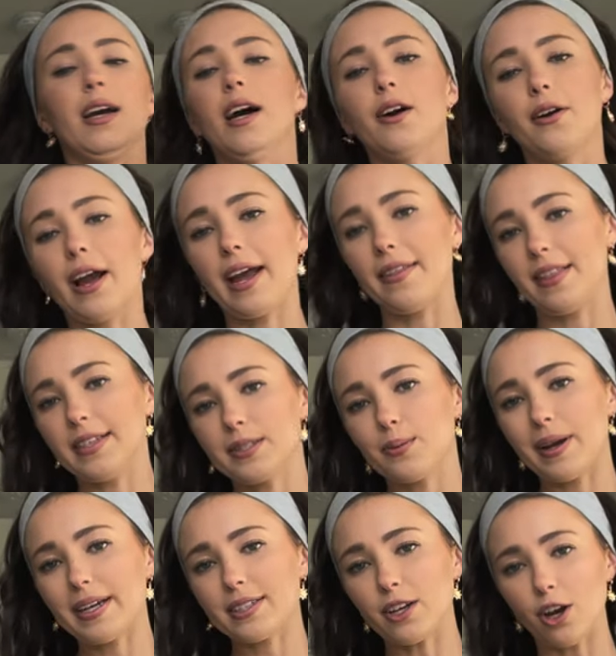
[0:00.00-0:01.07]
Okay, this
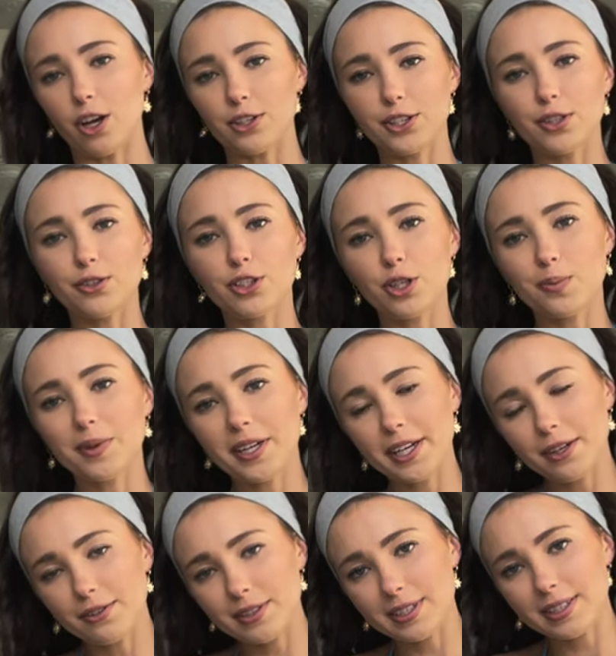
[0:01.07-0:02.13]
way is also super
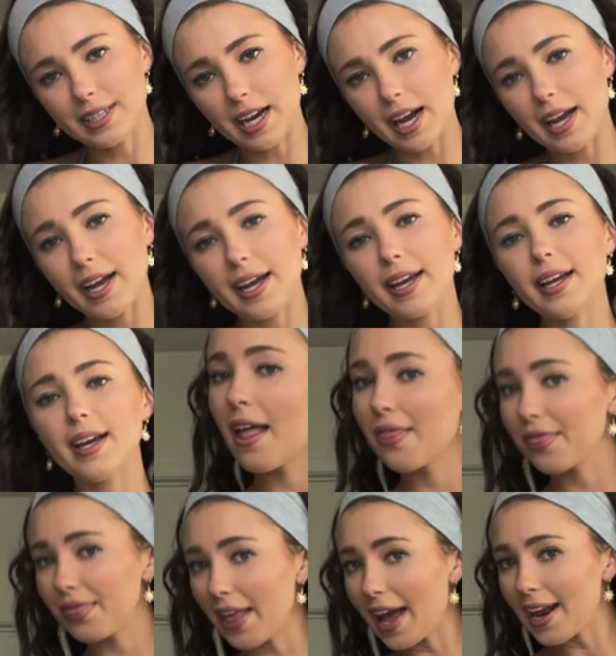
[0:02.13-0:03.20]
cute to tie it.
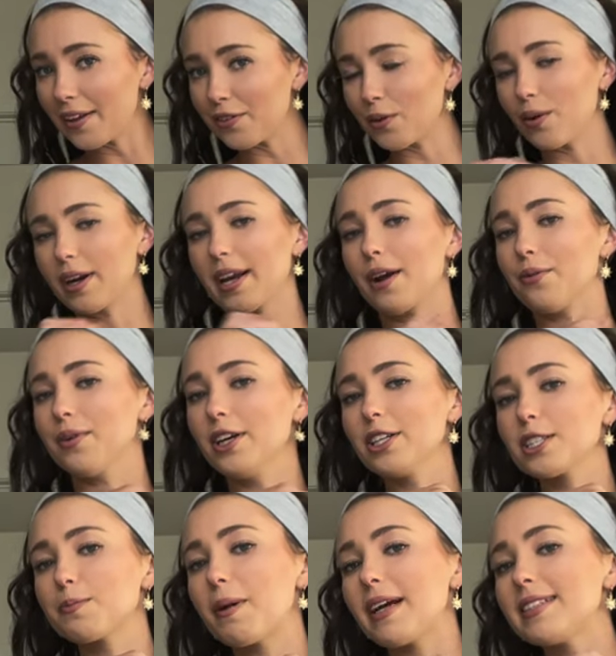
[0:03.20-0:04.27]
Then if you want to get real
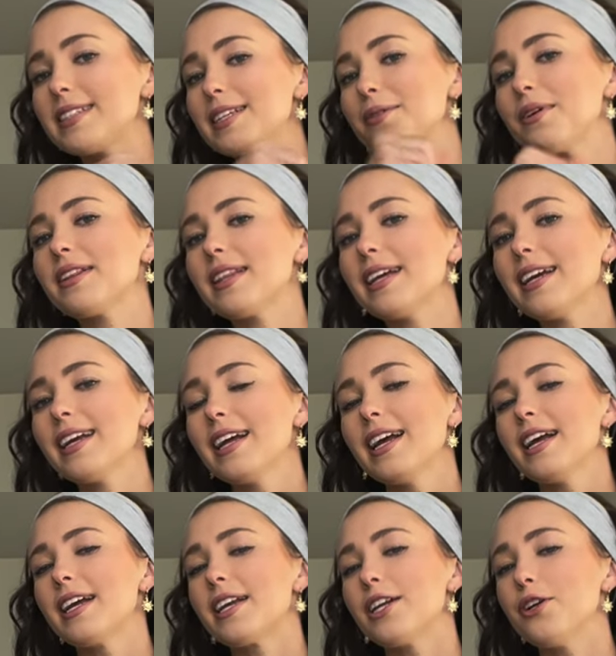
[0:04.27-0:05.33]
spicy with it,
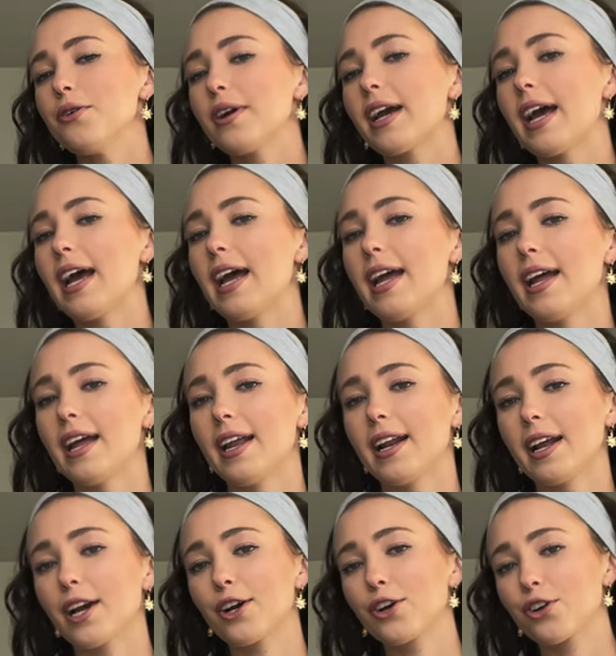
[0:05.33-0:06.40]
you can
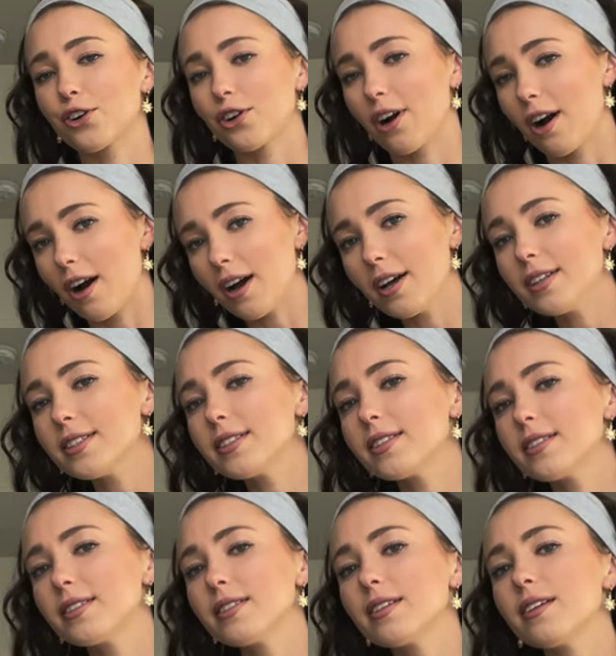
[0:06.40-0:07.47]

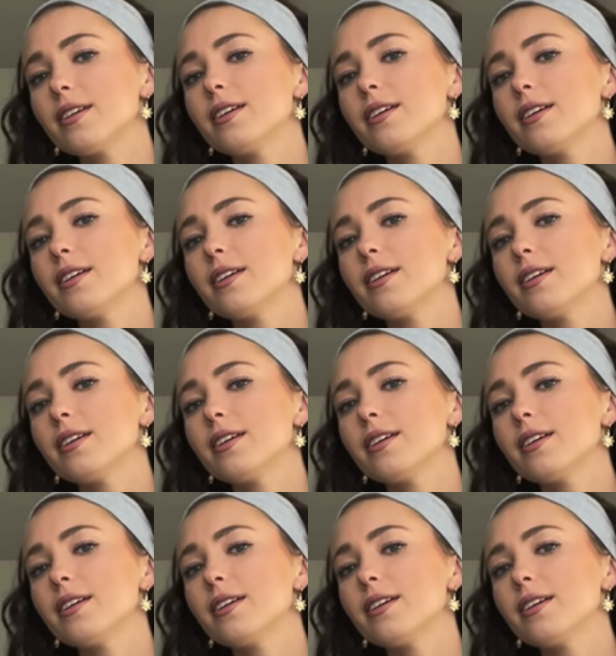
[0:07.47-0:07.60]
cross